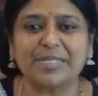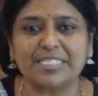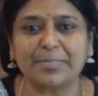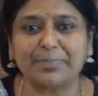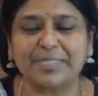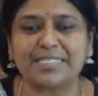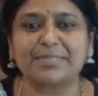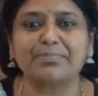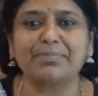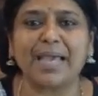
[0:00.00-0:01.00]

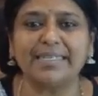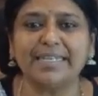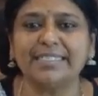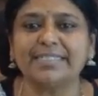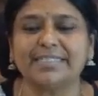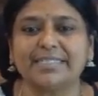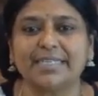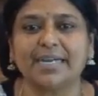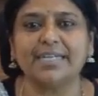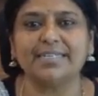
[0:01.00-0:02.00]
principles
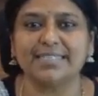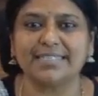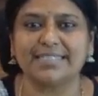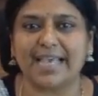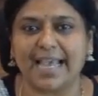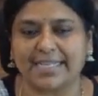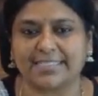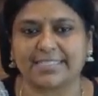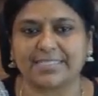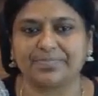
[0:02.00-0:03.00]
mandated under this
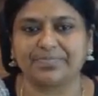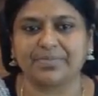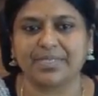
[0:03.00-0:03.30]
Act.